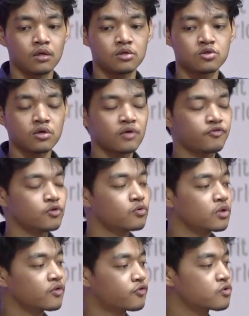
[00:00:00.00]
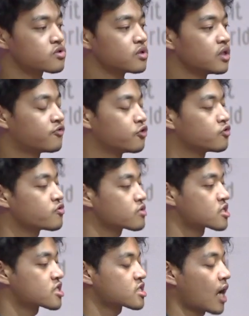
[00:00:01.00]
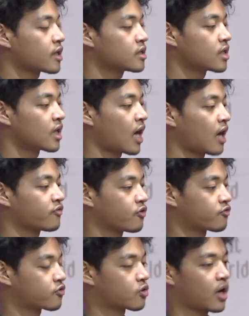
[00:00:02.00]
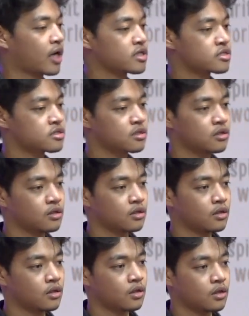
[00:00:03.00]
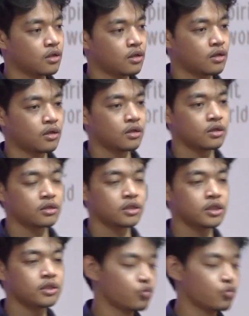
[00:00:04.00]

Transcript: So if you study the life of Christ, He